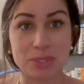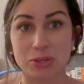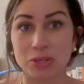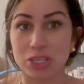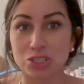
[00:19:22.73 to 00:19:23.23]

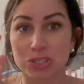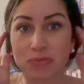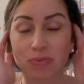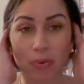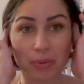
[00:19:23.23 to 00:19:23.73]
So you can
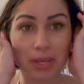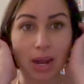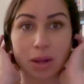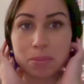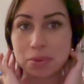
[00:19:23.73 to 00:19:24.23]
just fold it
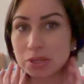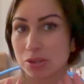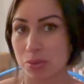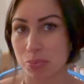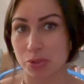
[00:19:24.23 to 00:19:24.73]
up and
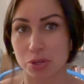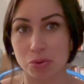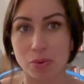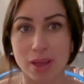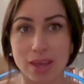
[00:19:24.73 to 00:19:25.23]
you can put it
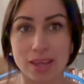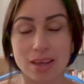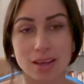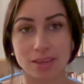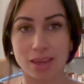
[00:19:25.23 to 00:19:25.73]

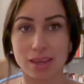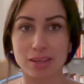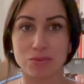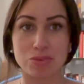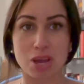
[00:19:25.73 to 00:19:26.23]
away.
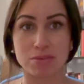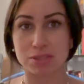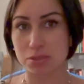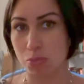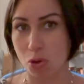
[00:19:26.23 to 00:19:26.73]
Again, if you have
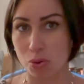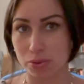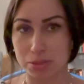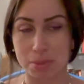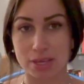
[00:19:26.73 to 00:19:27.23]
a
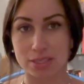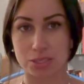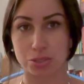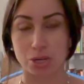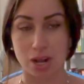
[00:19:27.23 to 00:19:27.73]
small
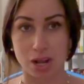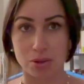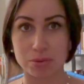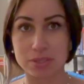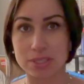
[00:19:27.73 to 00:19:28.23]
space in your
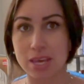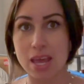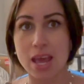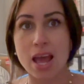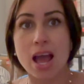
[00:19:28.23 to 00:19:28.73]
house,
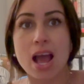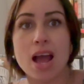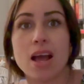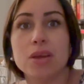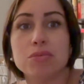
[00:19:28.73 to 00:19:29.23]

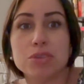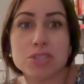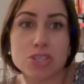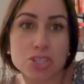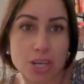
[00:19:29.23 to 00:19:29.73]
I
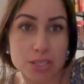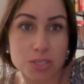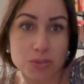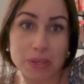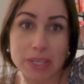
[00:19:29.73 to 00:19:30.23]
would
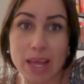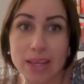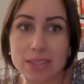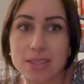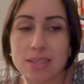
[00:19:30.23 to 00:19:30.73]
suggest doing
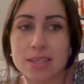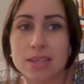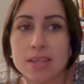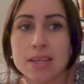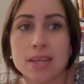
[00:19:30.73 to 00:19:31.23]
that.
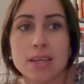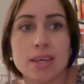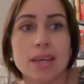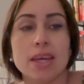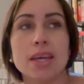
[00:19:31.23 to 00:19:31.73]

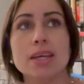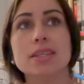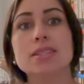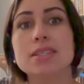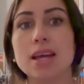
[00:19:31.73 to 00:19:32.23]

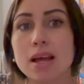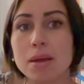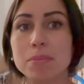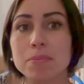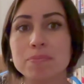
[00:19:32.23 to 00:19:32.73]
And
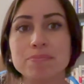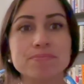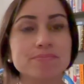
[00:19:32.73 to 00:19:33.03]
um,